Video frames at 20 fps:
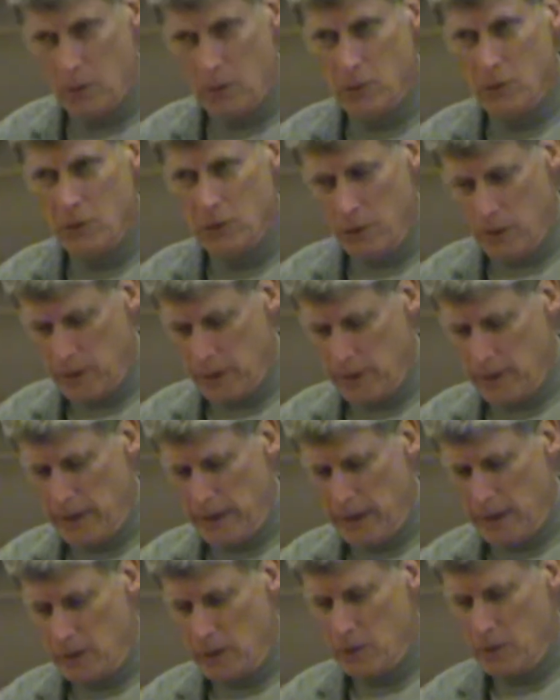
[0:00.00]
Usually
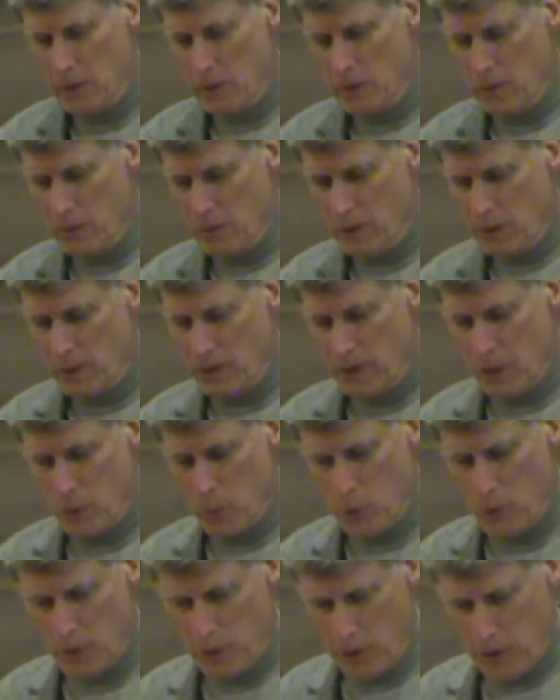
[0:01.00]
the editors or
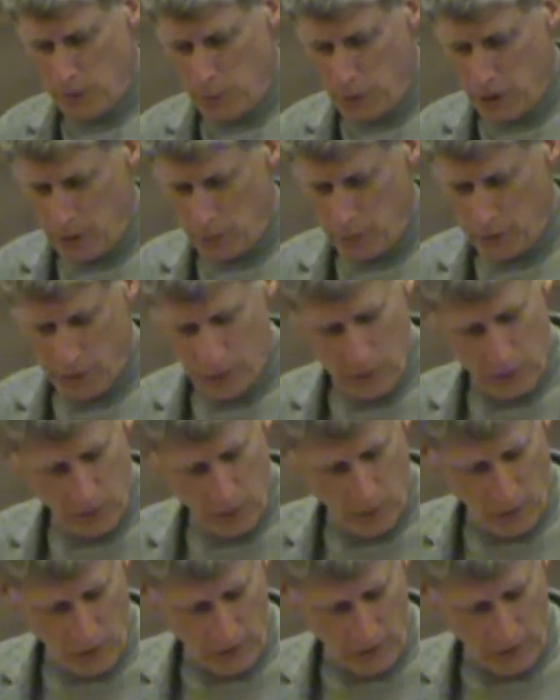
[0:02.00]
someone in the publisher's